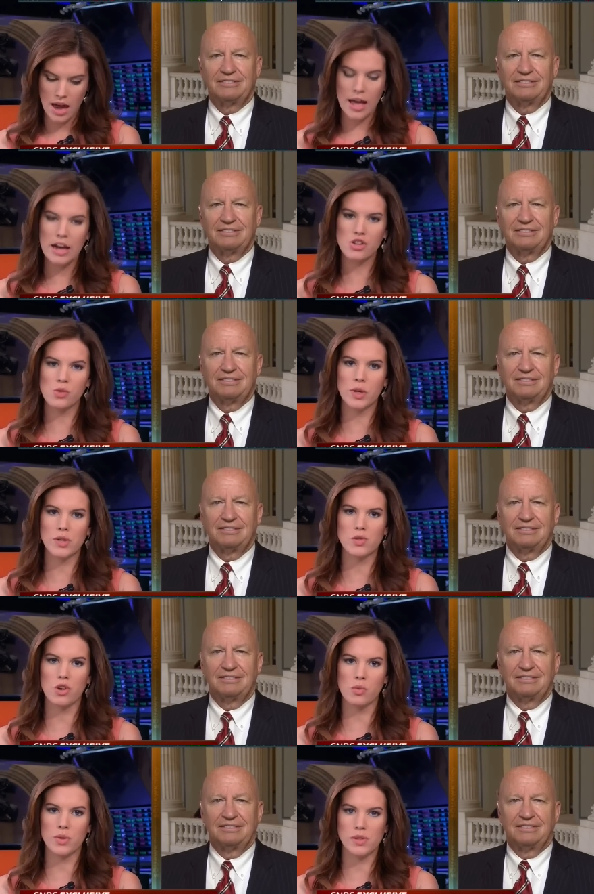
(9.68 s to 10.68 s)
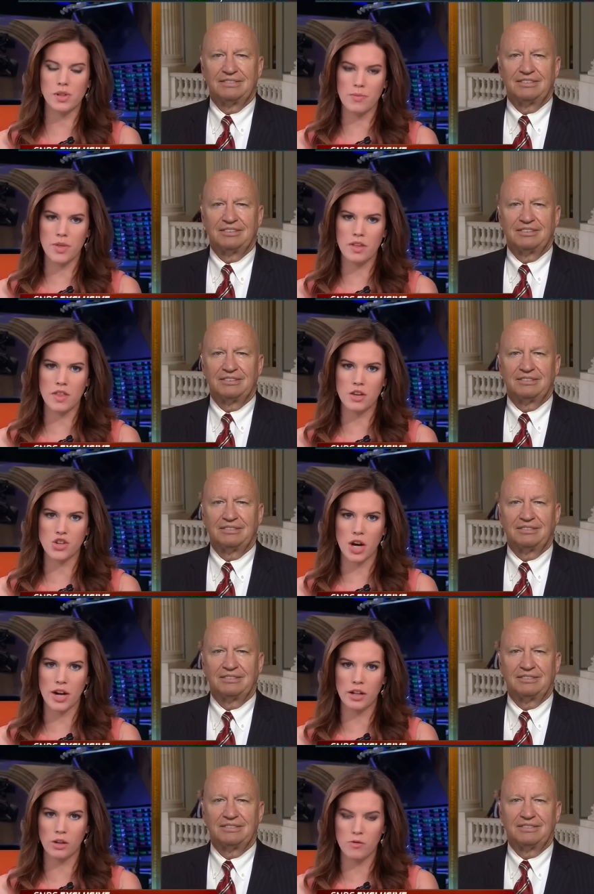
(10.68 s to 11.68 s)
Speaker 1: And I actually want to start with something that
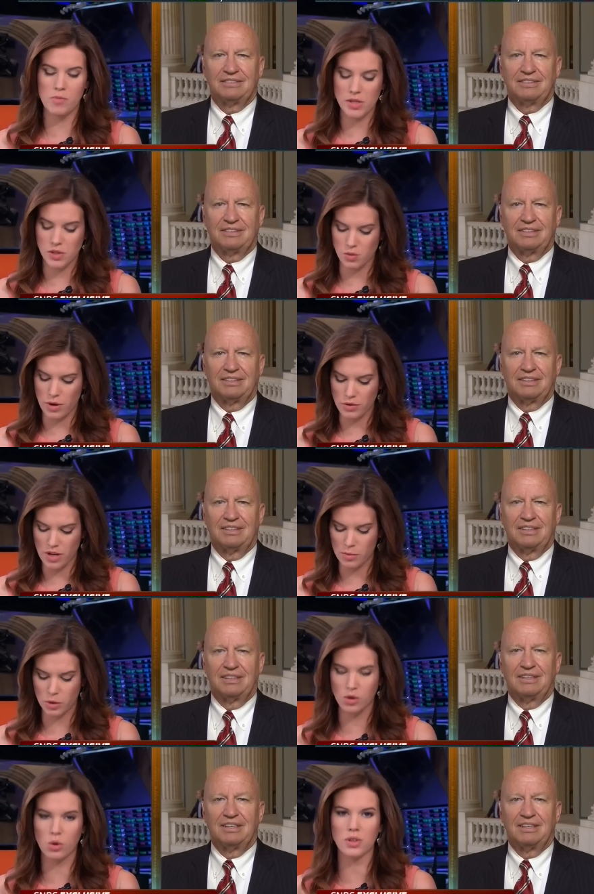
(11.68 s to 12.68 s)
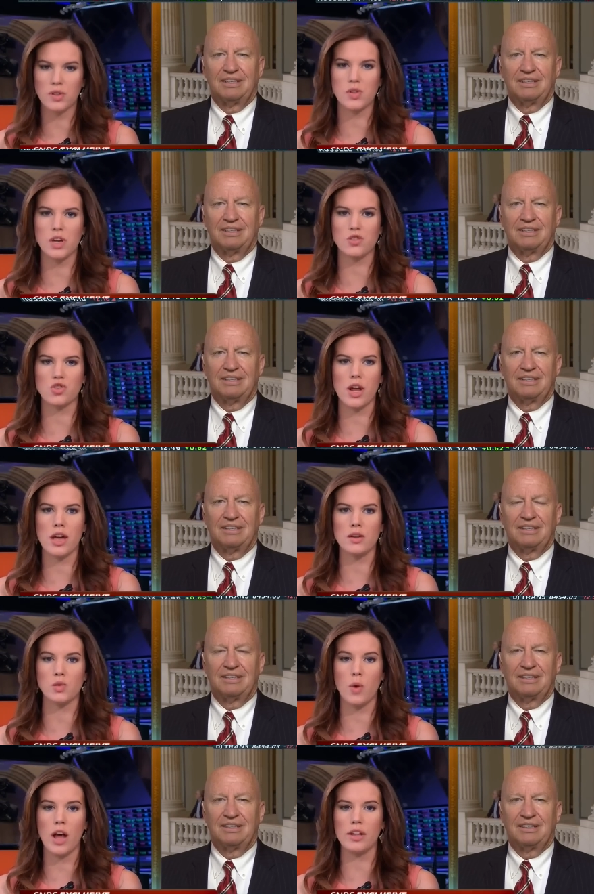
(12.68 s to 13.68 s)
John Engler of Business Roundtable told us yesterday
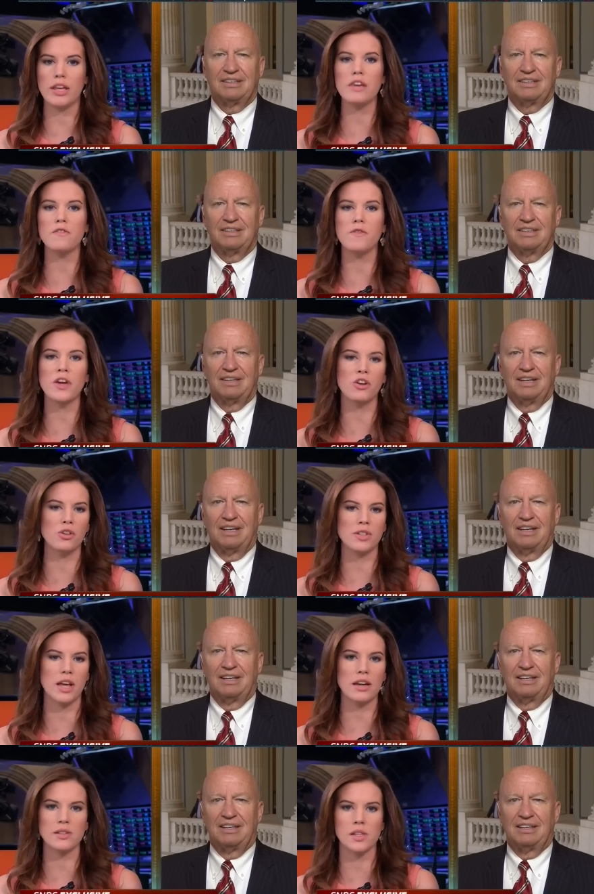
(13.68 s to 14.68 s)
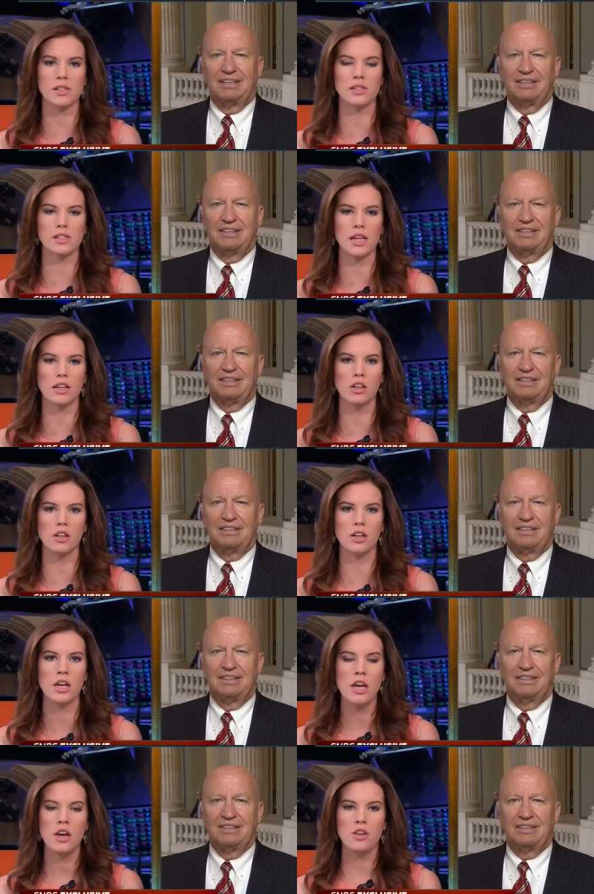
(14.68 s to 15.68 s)
as well. He fingered Texas and said, look,
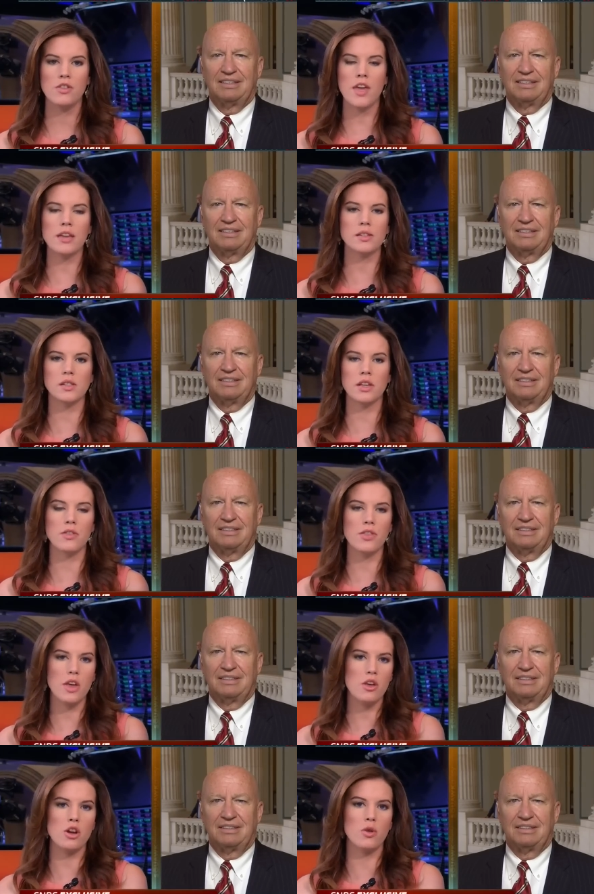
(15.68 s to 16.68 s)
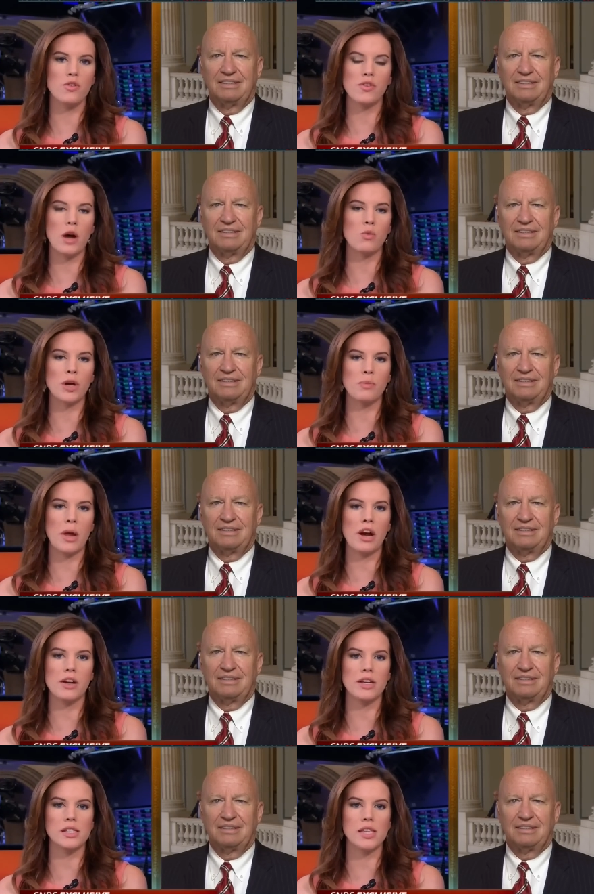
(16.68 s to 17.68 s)
they said, you know, you've got Rick
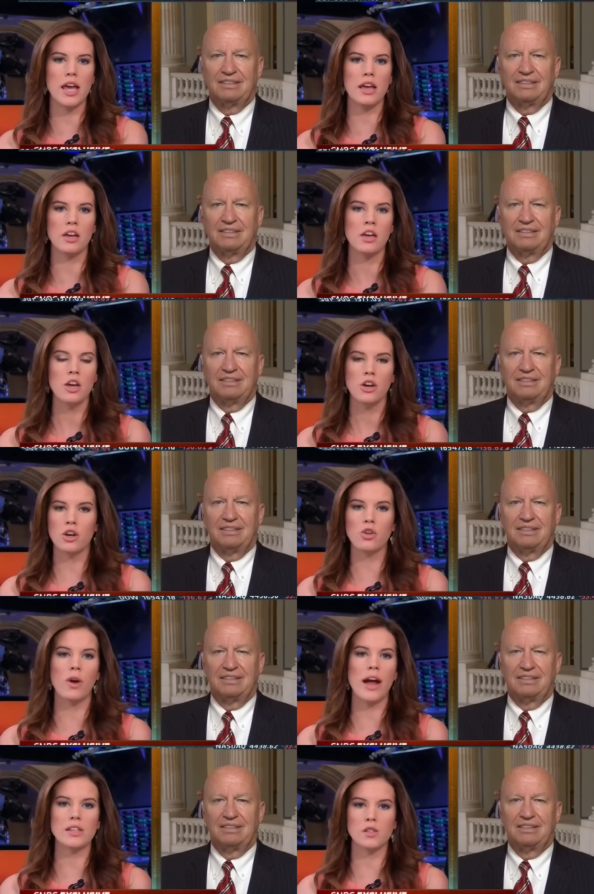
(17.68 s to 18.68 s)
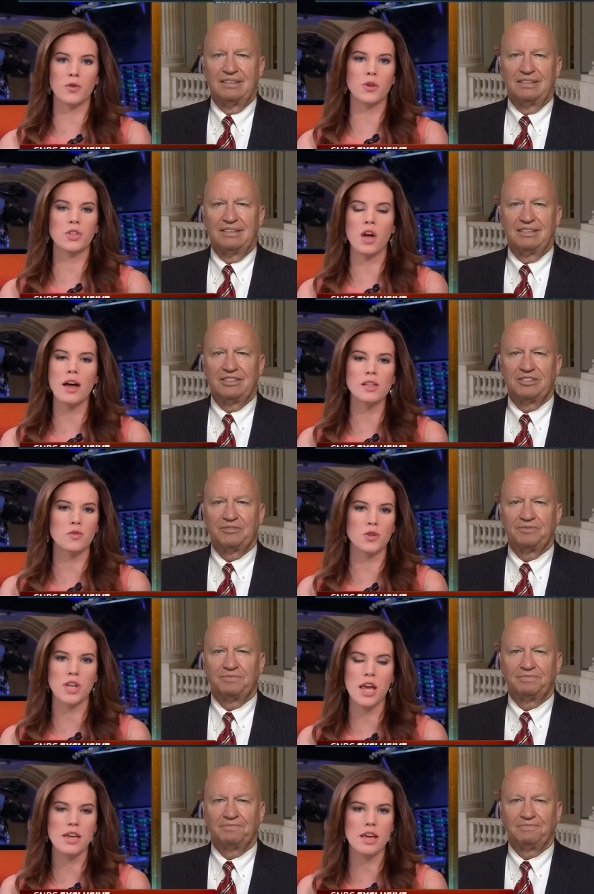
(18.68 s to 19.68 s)
Perry saying, congrats for, to us for
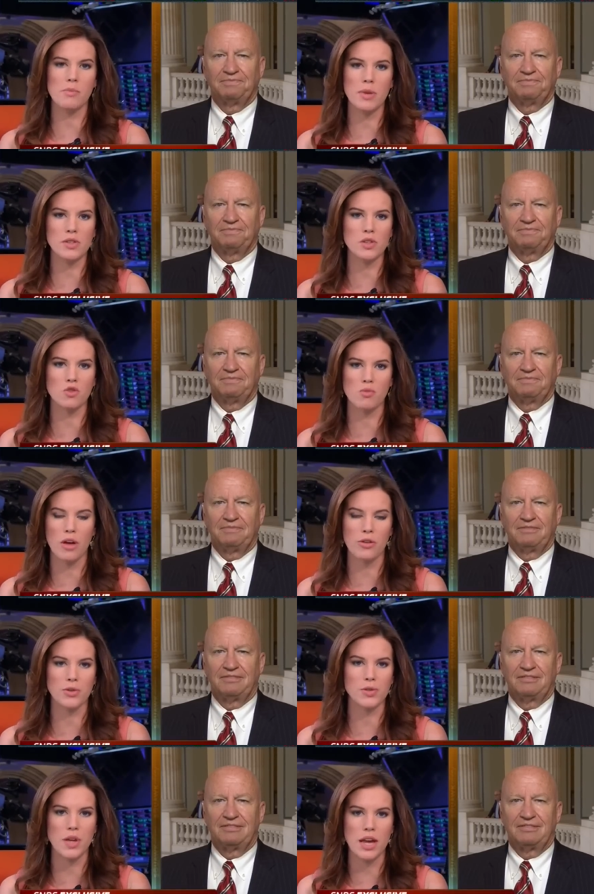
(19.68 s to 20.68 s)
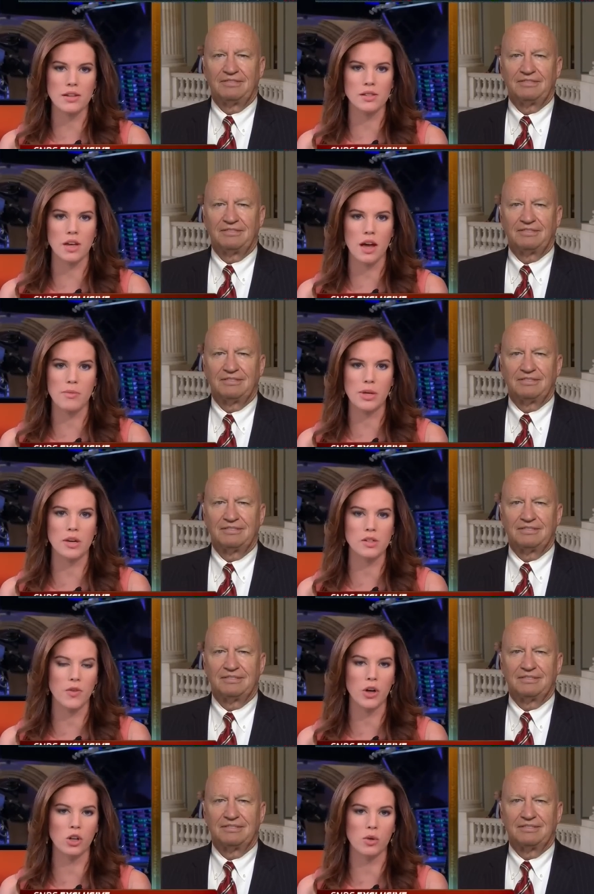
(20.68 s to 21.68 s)
taking business from other states uh, because
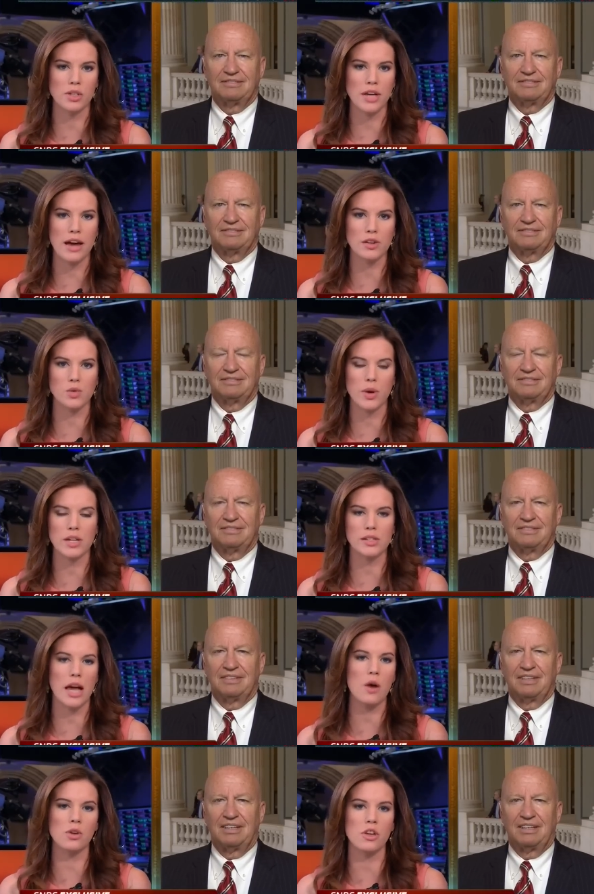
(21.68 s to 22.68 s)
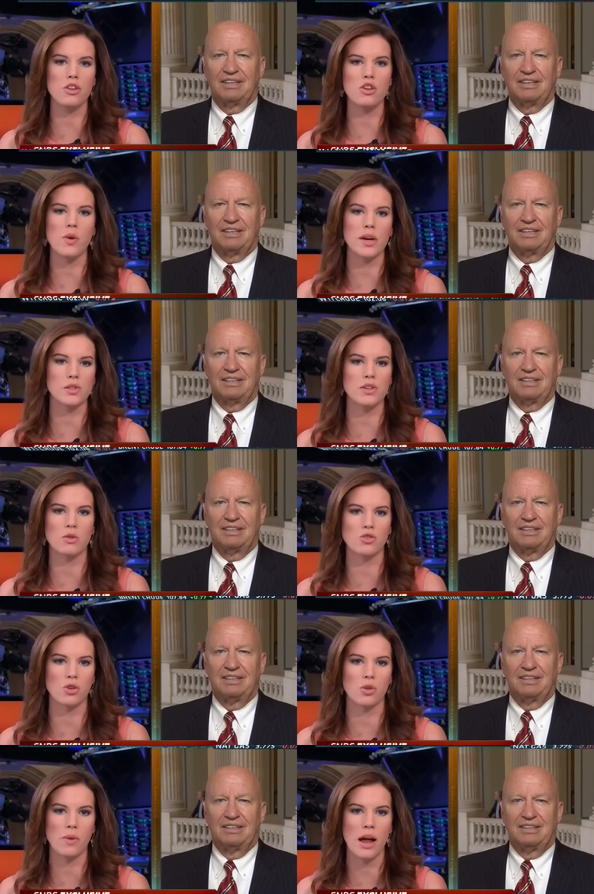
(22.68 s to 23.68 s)
of our lower tax rates. How can the U.S. now
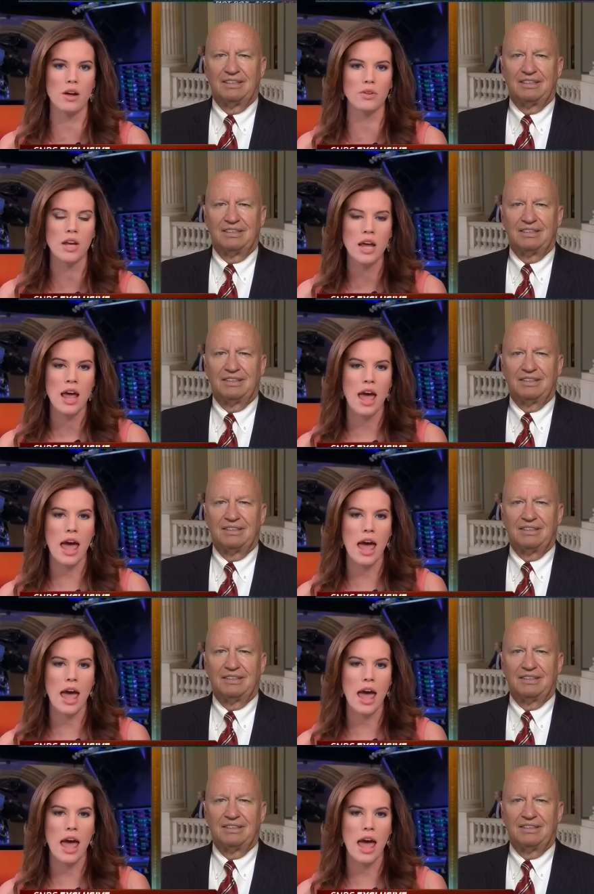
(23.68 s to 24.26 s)
turn around